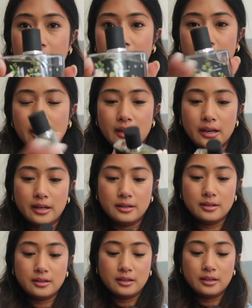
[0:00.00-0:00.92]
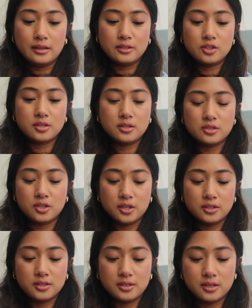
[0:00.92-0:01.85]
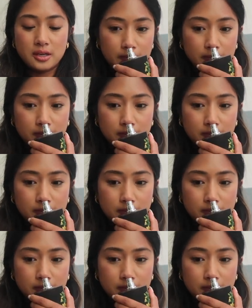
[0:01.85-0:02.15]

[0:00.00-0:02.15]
and it's just